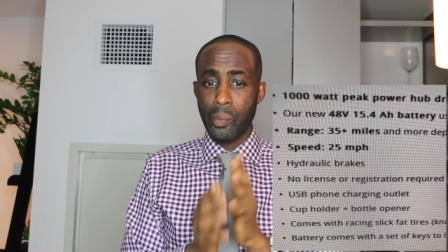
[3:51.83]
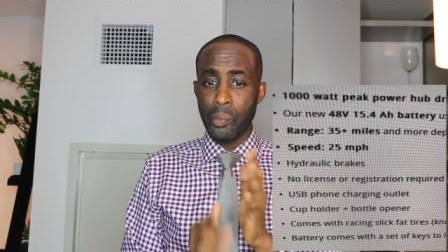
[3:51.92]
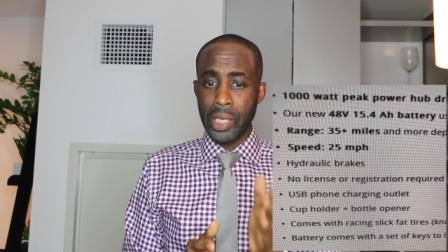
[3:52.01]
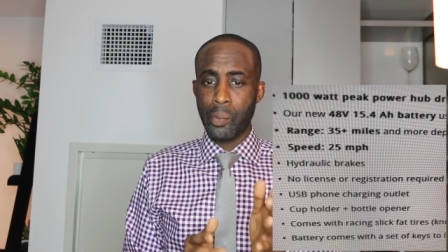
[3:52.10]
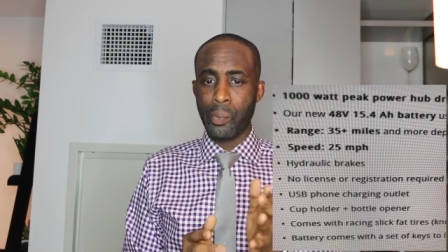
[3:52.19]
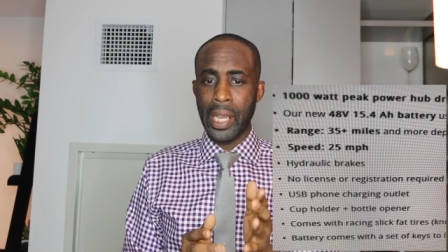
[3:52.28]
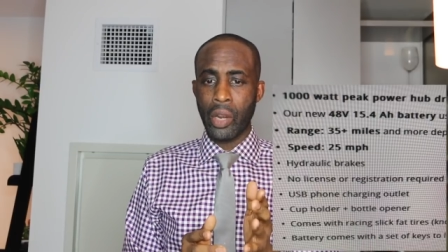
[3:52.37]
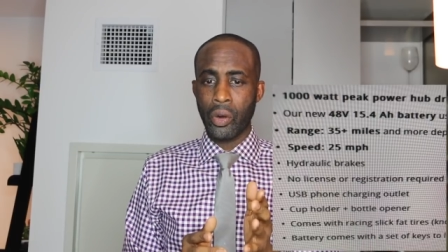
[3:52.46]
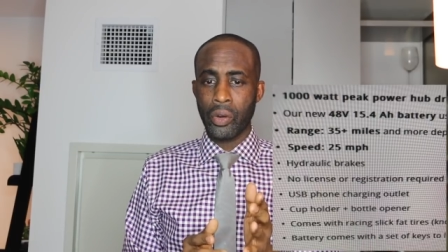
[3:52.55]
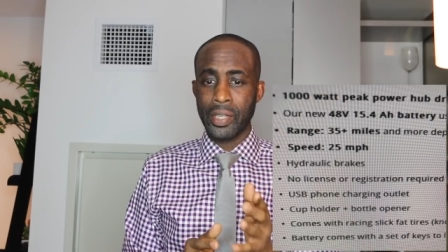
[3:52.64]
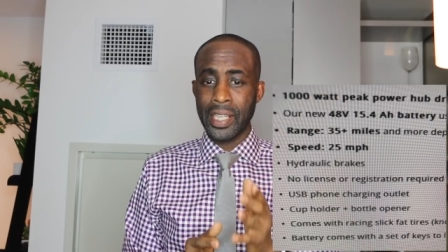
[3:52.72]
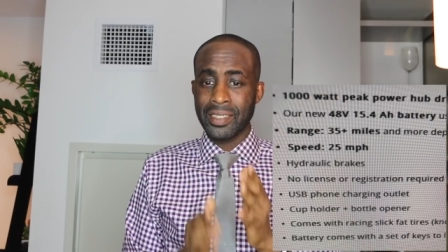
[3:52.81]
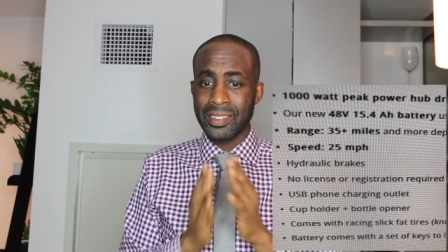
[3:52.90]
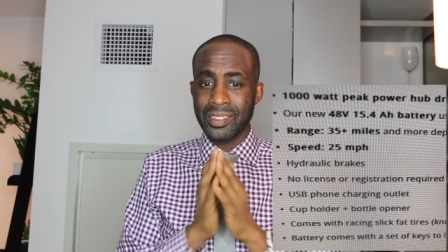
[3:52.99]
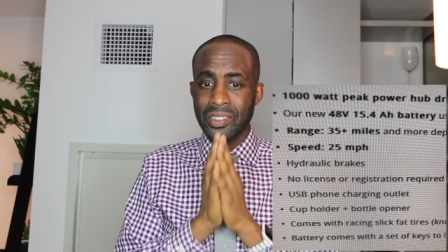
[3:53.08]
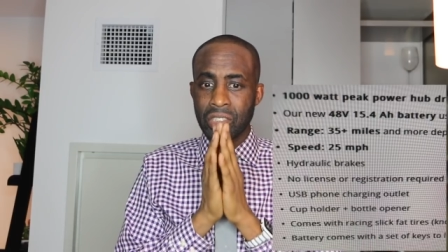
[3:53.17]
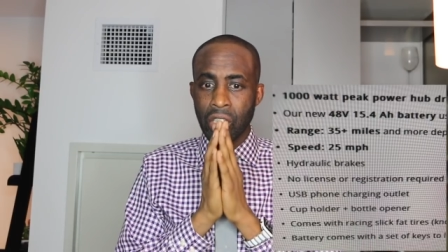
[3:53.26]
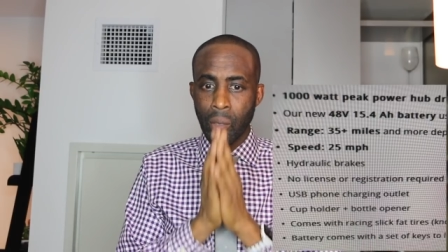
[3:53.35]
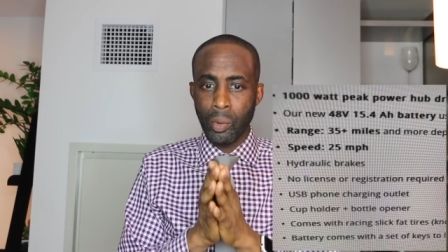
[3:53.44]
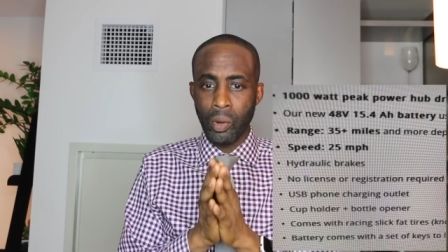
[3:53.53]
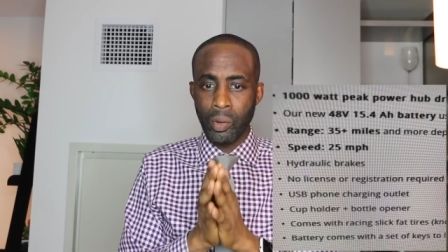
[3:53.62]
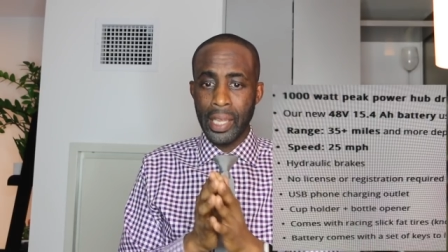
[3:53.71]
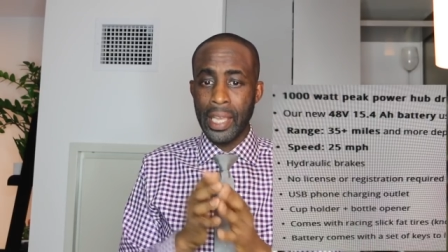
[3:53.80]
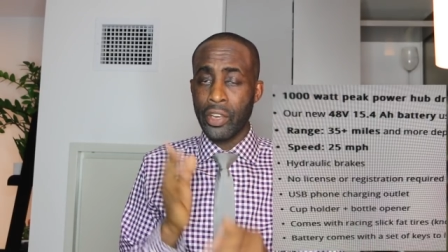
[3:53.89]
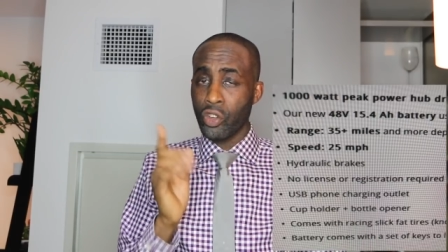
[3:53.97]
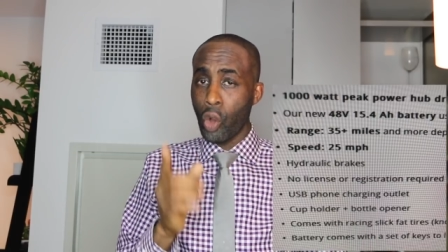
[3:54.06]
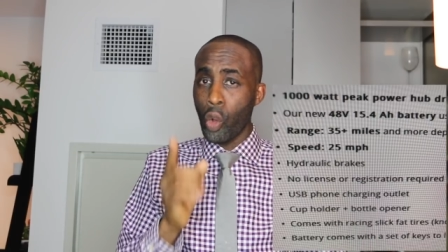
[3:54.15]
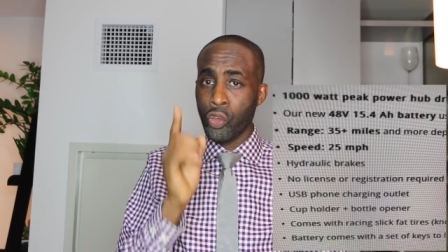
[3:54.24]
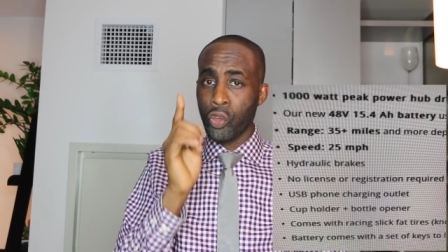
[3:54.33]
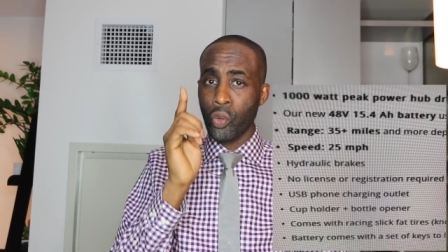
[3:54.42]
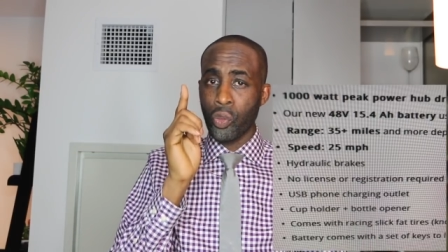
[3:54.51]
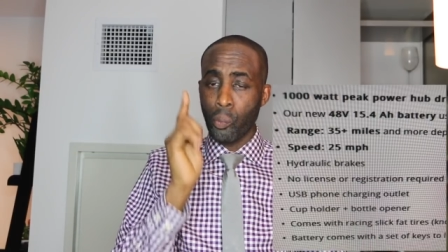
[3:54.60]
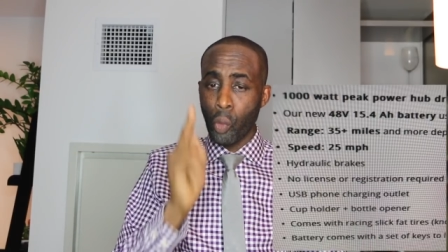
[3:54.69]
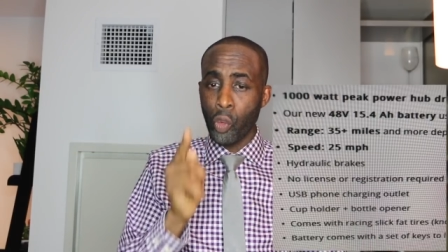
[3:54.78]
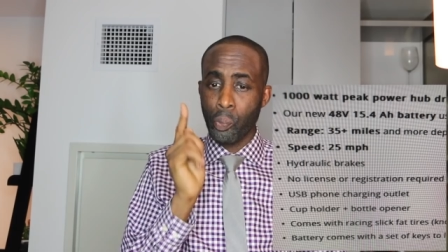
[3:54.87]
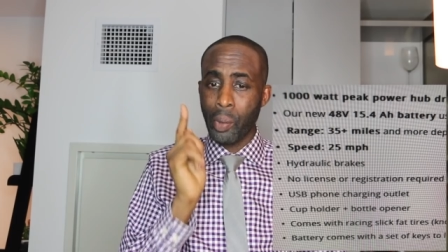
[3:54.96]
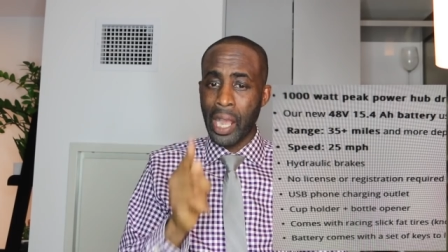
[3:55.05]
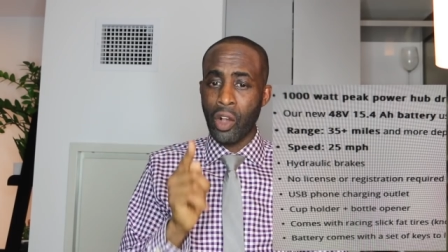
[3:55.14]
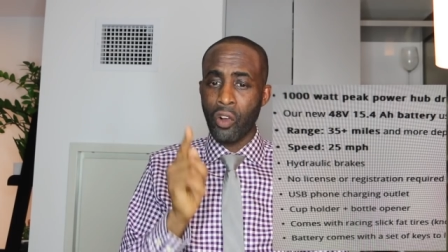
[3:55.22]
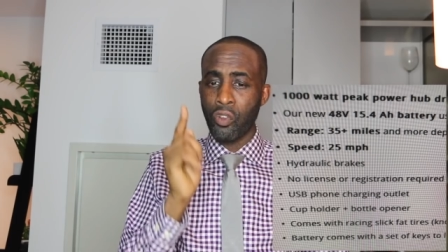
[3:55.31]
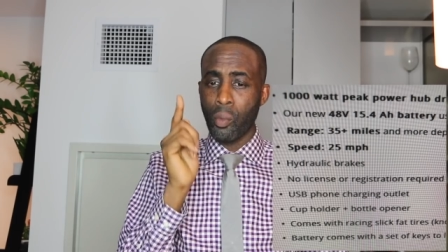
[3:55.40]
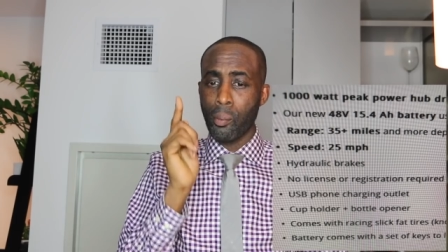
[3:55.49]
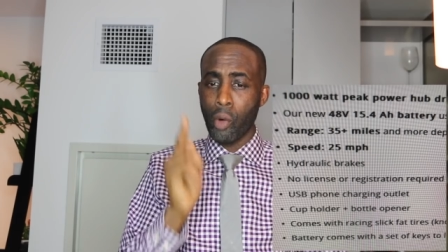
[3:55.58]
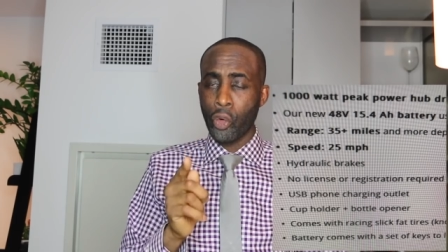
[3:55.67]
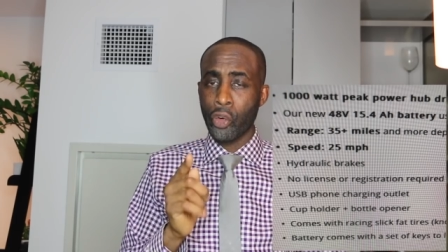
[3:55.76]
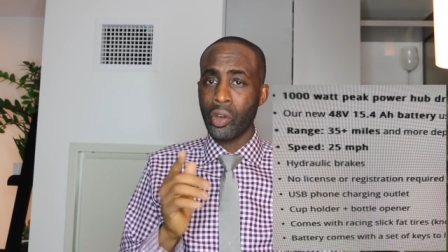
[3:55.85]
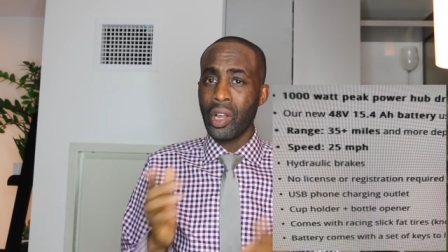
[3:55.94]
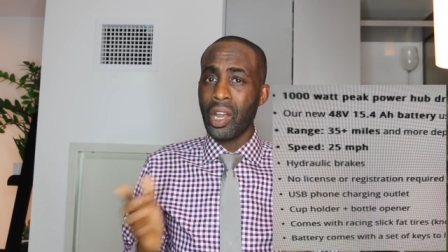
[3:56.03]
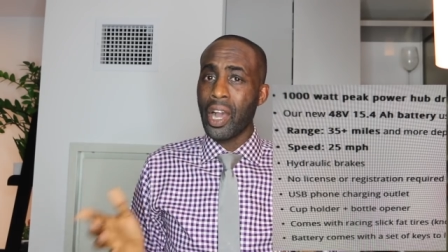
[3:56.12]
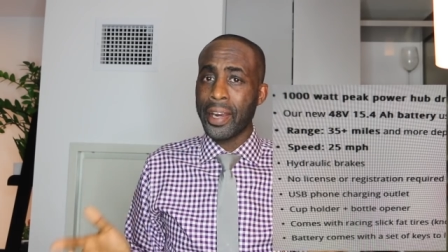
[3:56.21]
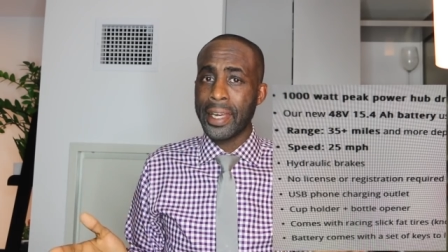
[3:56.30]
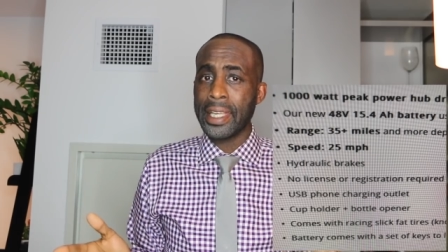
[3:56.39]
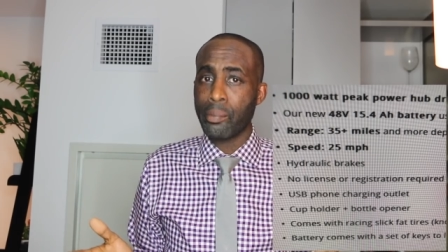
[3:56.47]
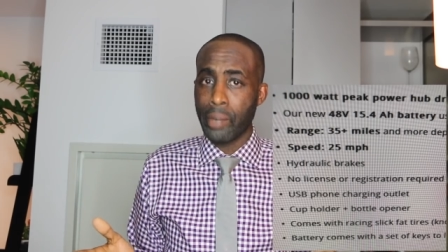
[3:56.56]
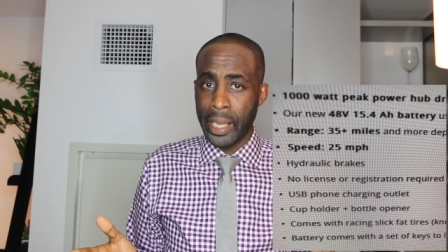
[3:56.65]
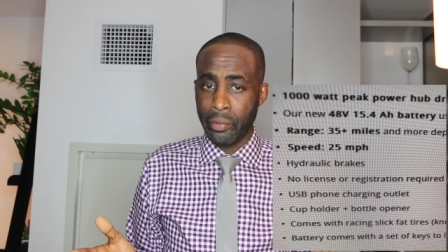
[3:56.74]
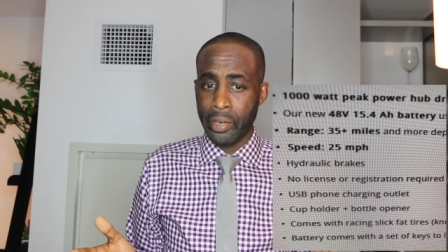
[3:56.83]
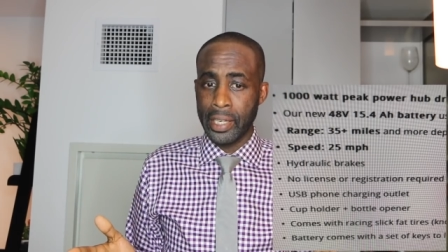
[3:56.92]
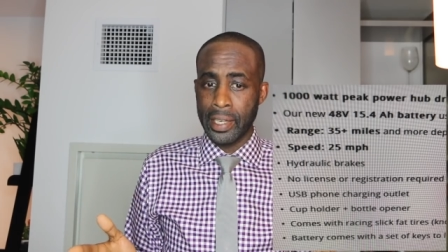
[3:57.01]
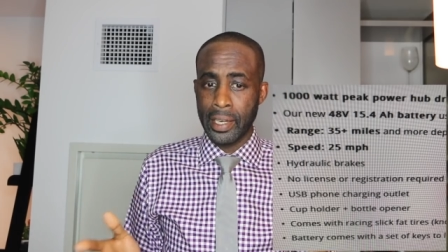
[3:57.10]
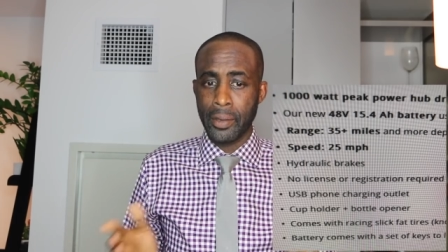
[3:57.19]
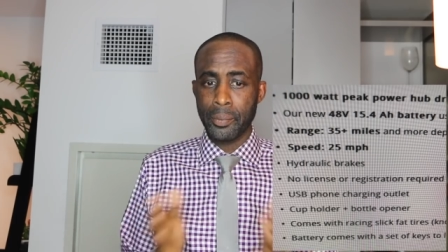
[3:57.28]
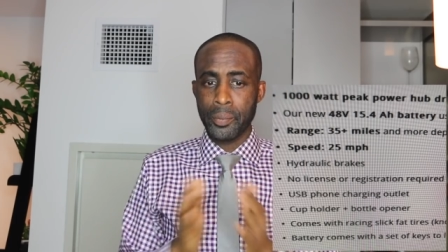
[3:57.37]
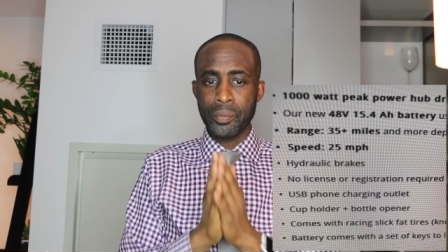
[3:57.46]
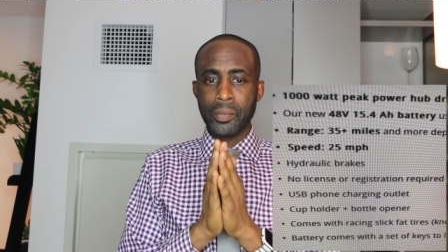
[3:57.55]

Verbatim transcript: peak power. That's double. And it's also the most powerful motor on an e-bike right now.